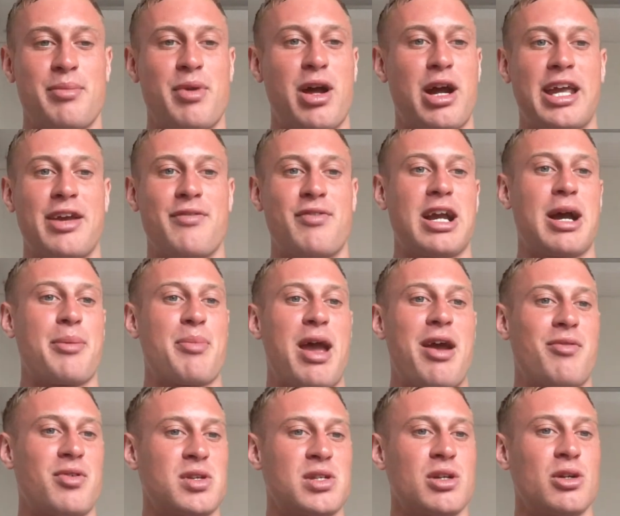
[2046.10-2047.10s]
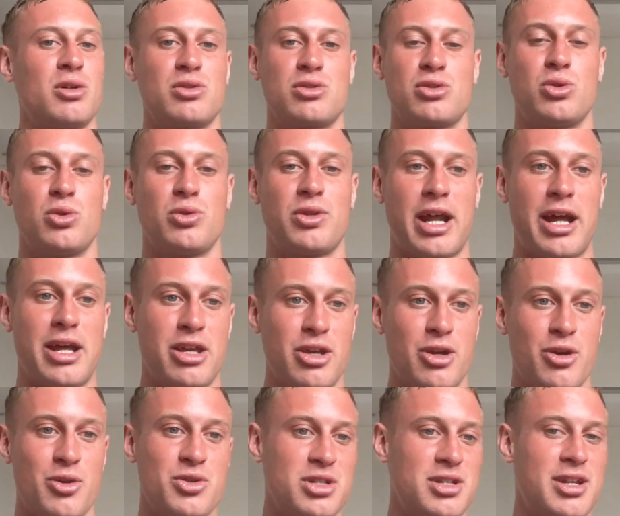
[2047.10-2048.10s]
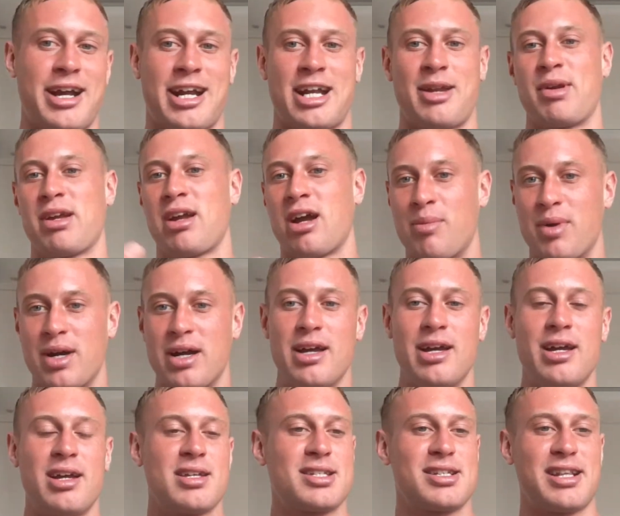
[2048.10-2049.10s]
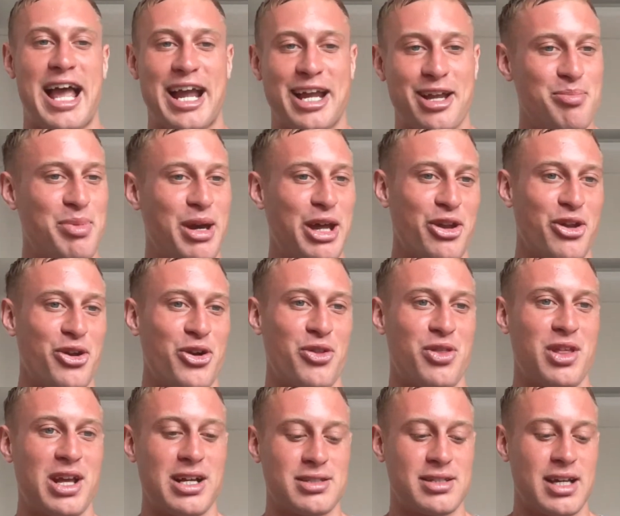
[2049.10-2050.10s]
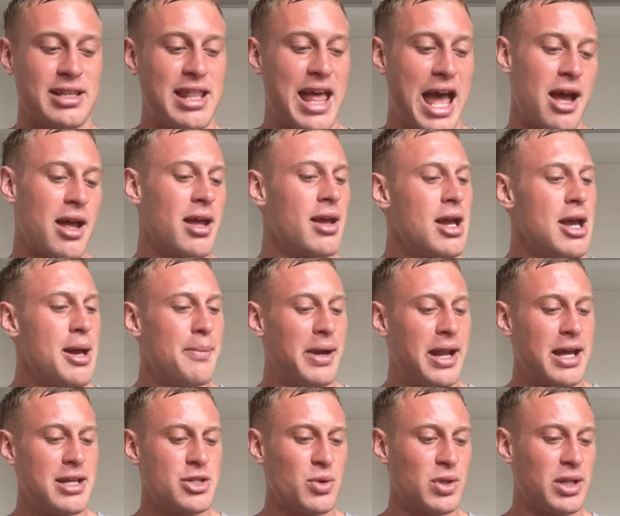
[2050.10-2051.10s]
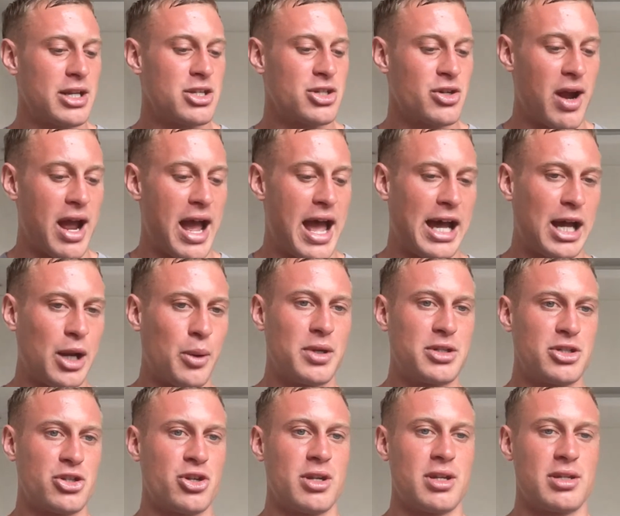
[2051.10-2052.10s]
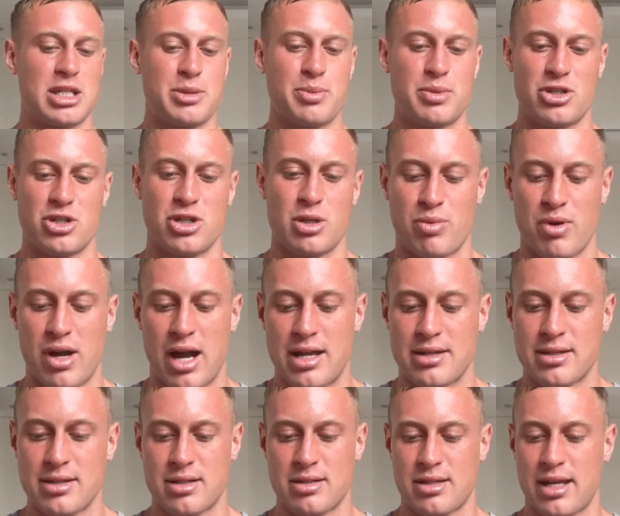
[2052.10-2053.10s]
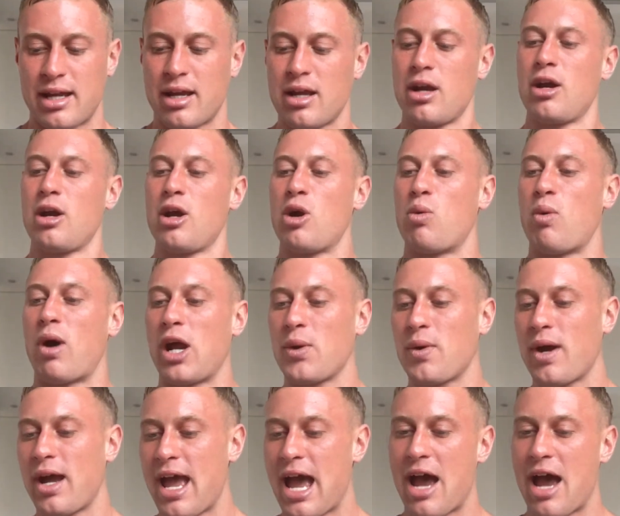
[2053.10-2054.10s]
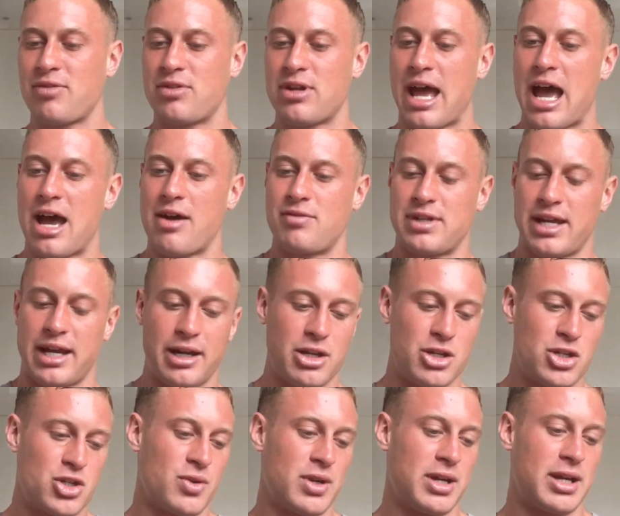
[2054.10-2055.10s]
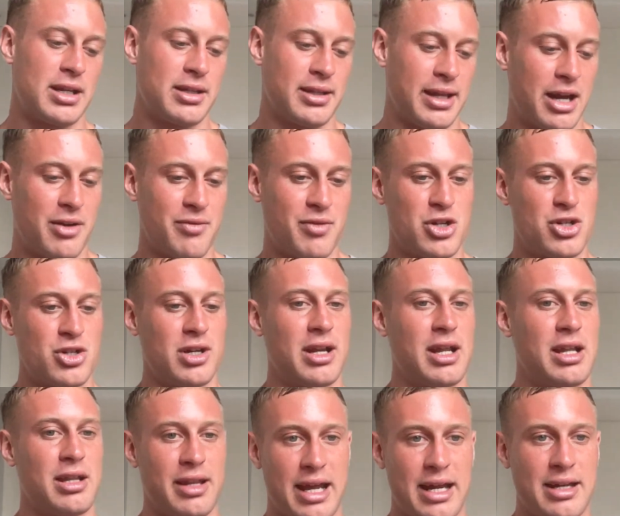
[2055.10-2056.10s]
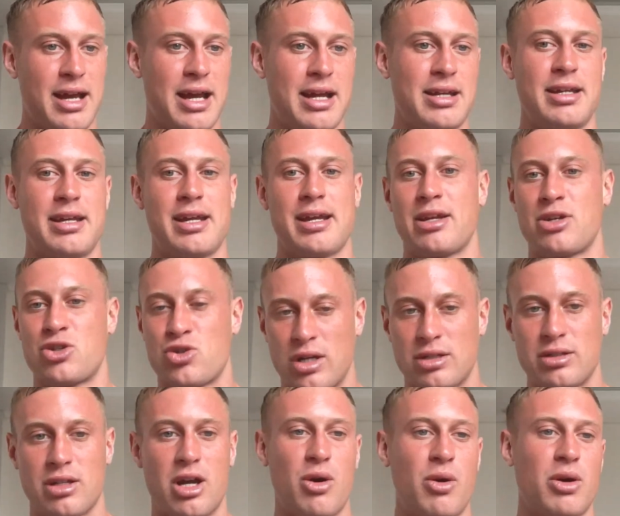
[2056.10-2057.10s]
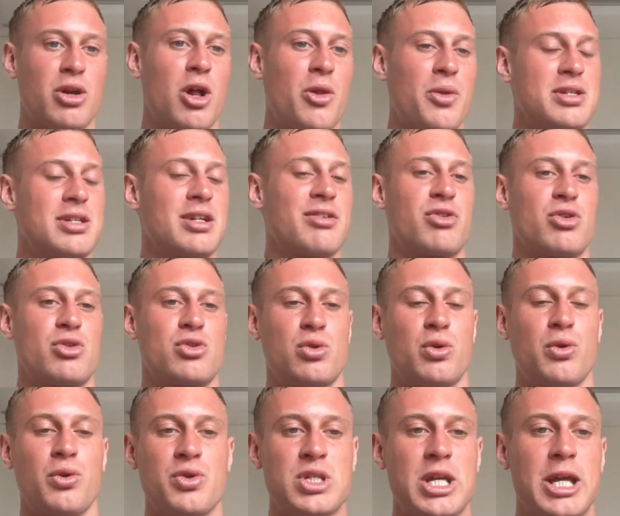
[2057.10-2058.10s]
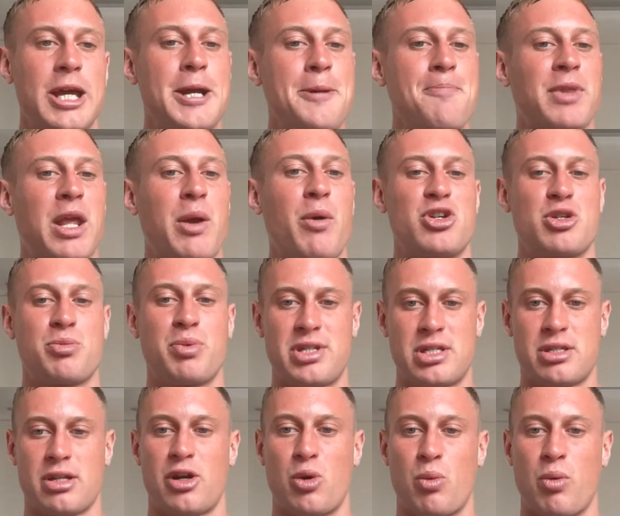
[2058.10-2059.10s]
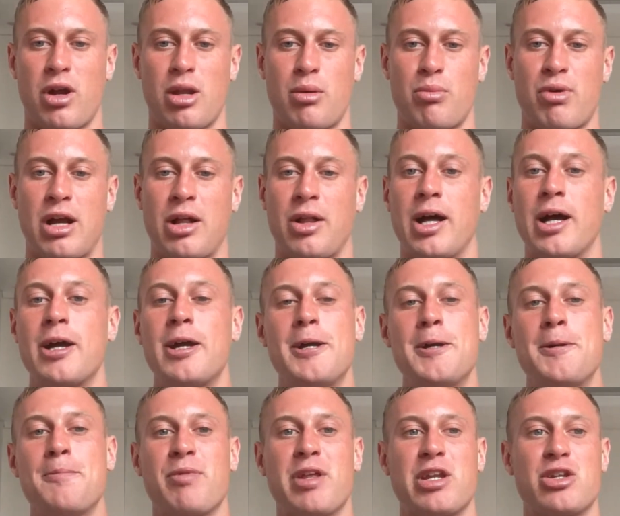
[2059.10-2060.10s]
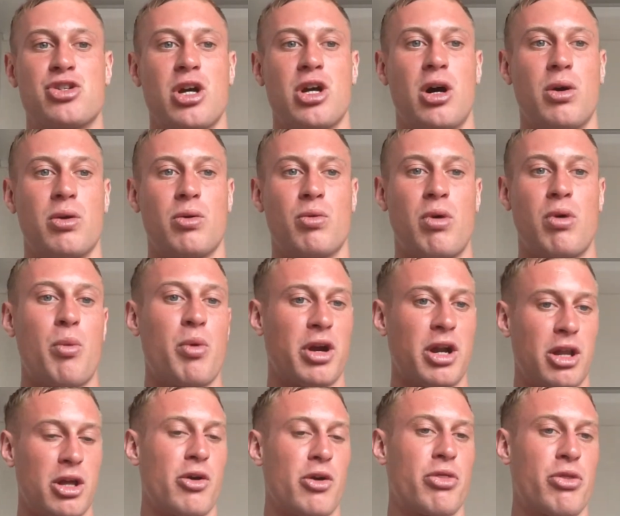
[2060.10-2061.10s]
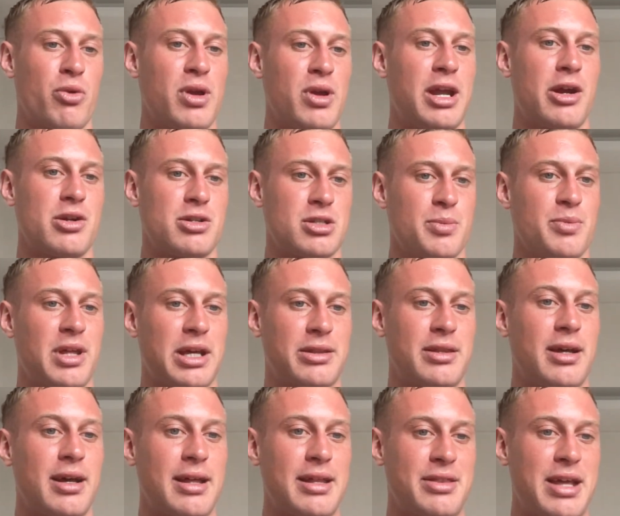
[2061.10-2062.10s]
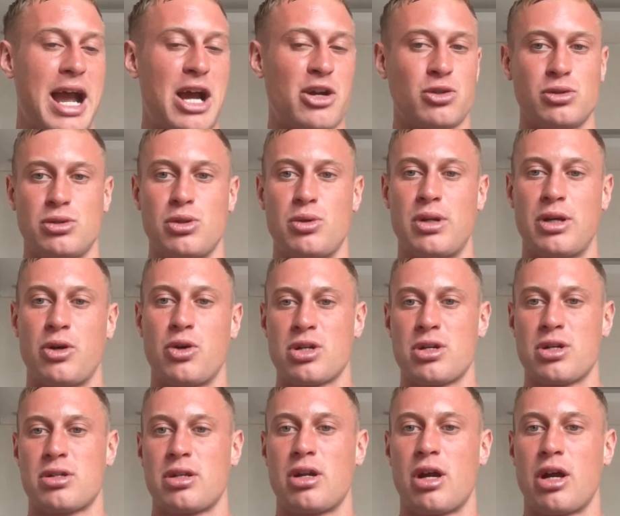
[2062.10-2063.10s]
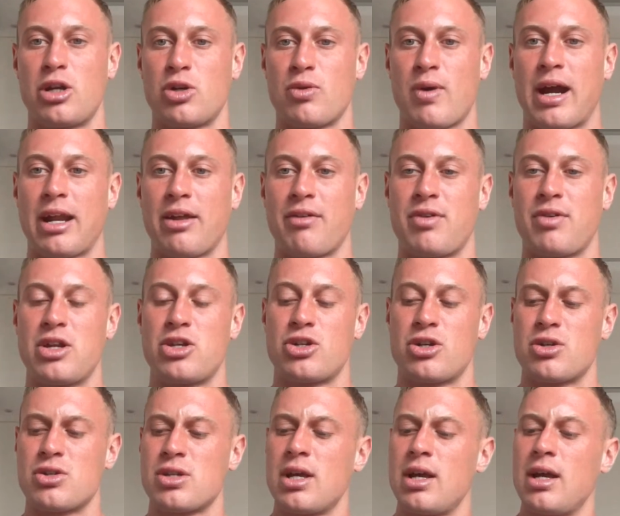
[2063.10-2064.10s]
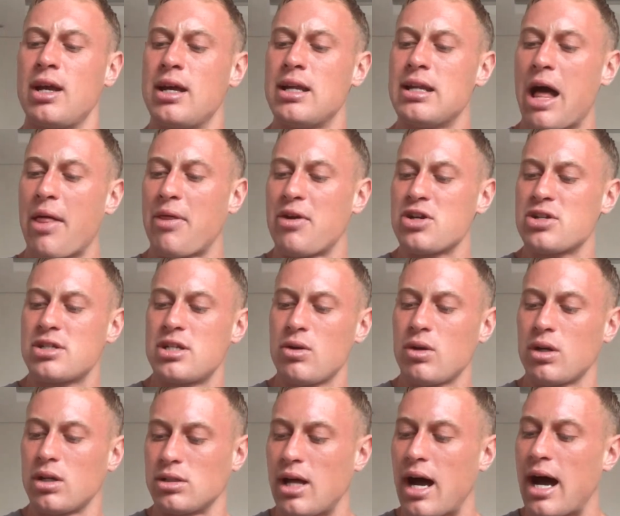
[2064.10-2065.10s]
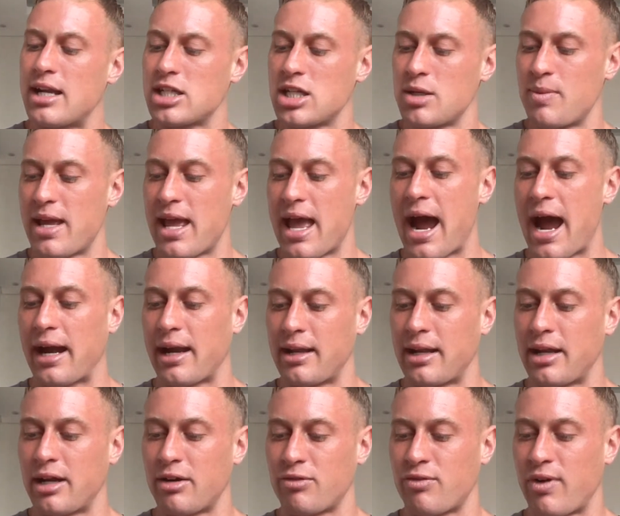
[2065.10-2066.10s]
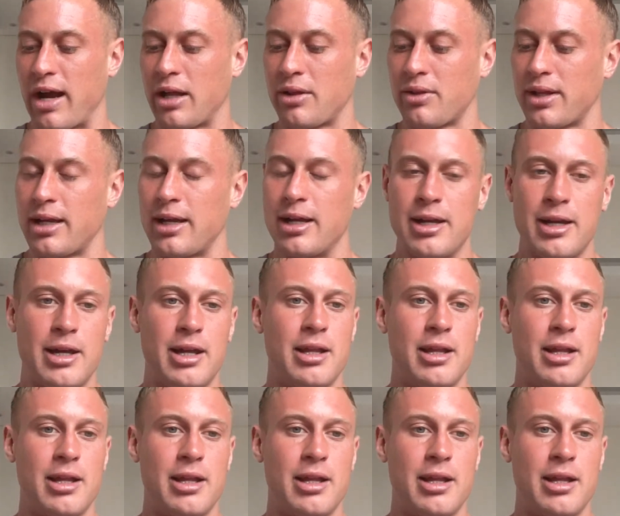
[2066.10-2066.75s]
I'm not giving up every single tool that I use. It's not going to become a Slack competitor, things like that. But as it relates to our acquisition and disposition process, it's like, why do I have to have Data Tree and Land Vision and Land ID and Trello and all these different tools? Can we just put this under one umbrella? And so what we're going to go through here is some like the actual due diligence and underwriting features. Now, there's still a lot to be added here, frankly.